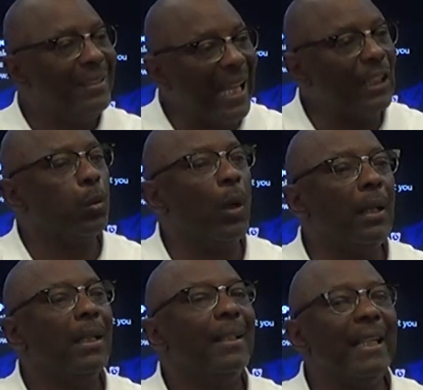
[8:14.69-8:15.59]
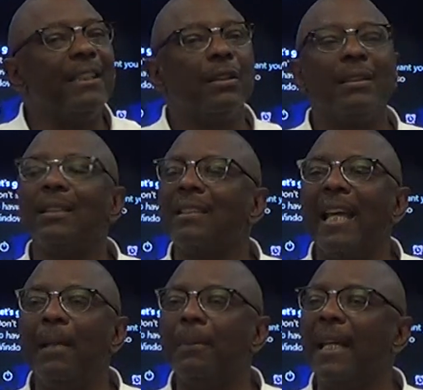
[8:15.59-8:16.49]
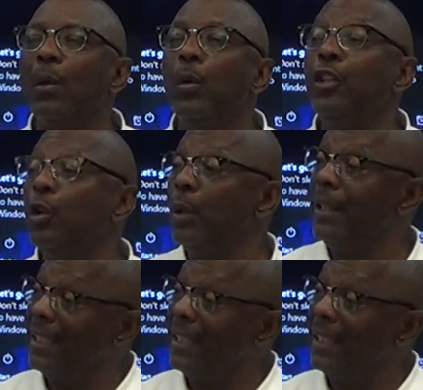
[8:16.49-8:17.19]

That's the same thing we do in